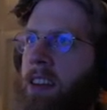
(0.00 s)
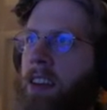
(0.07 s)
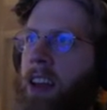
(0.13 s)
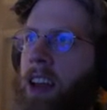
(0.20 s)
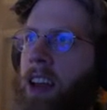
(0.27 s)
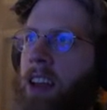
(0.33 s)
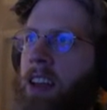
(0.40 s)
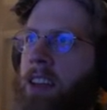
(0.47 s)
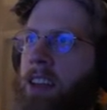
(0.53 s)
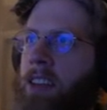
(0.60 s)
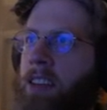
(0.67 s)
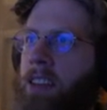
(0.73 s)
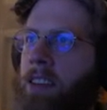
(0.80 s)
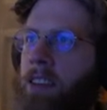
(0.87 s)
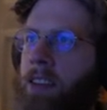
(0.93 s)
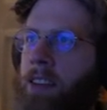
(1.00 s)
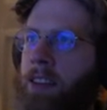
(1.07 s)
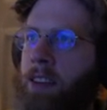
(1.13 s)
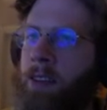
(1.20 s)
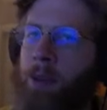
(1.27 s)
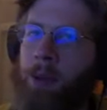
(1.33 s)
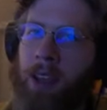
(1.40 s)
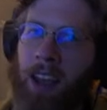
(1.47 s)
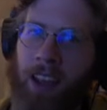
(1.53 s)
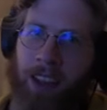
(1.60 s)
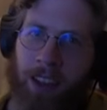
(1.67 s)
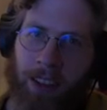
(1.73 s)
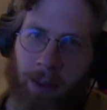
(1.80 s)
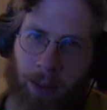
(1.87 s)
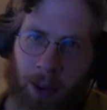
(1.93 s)
And he says,
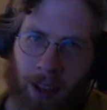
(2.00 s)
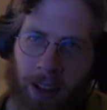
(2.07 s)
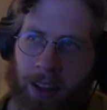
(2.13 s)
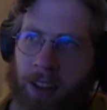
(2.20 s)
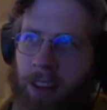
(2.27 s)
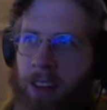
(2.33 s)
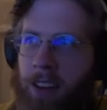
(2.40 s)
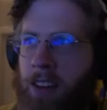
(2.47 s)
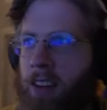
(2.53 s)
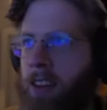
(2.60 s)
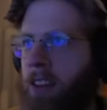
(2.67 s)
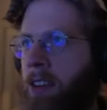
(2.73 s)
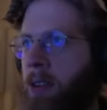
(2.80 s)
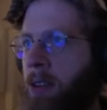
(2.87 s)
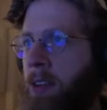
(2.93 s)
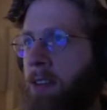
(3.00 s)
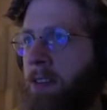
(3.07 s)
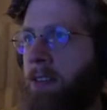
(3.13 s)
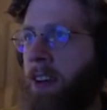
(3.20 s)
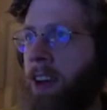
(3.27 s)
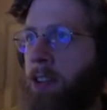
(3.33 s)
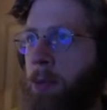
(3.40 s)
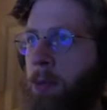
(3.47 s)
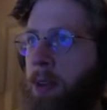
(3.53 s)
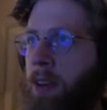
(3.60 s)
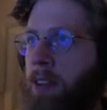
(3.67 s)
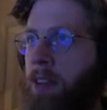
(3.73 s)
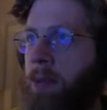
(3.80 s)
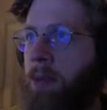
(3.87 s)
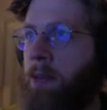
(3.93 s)
okay, well, you can fetch me
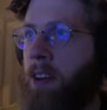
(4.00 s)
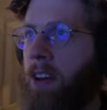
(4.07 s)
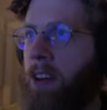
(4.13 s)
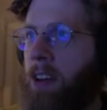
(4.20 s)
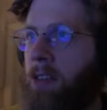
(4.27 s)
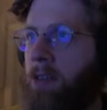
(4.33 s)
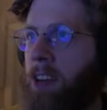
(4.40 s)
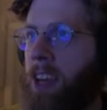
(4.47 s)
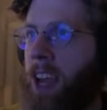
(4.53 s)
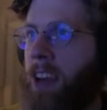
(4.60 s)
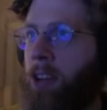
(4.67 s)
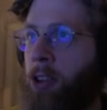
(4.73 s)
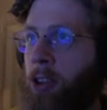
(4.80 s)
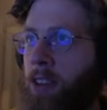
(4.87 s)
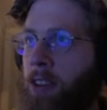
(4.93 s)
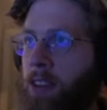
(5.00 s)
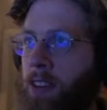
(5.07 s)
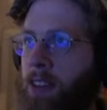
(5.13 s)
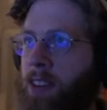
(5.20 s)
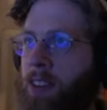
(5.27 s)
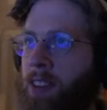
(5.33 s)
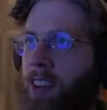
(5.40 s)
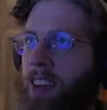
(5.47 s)
some fucking reagents.